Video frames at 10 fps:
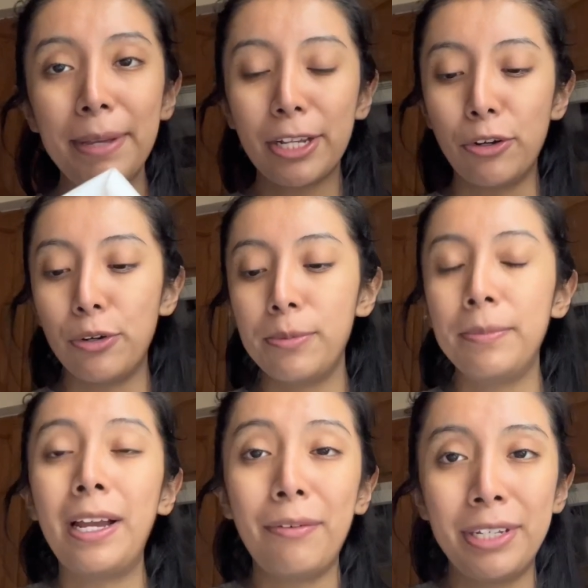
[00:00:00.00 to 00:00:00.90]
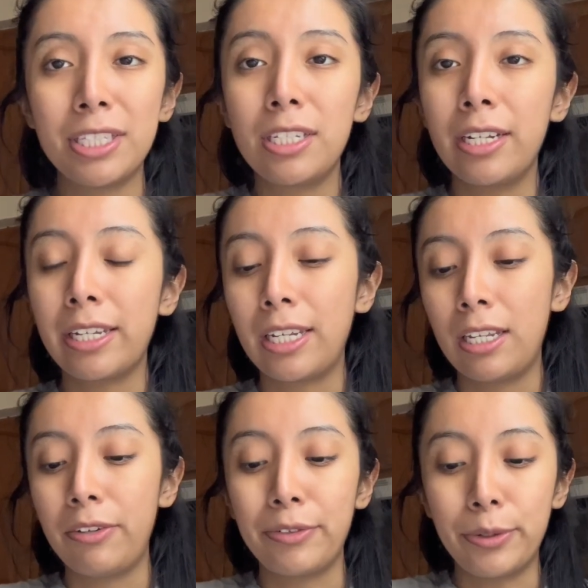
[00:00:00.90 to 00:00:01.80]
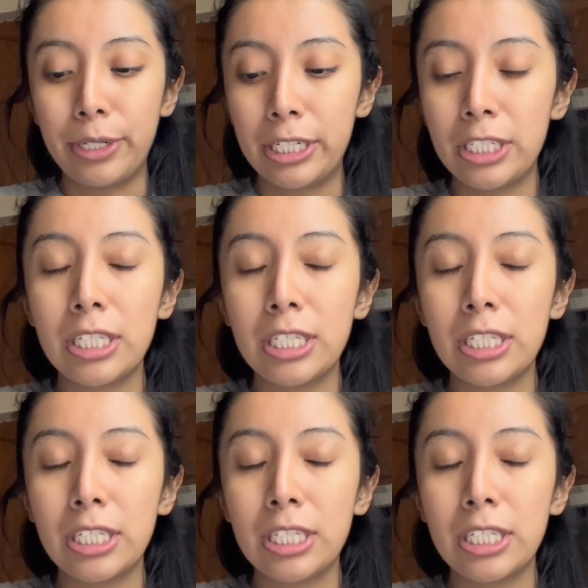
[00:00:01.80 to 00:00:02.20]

back home. I went to Dunkin', of course.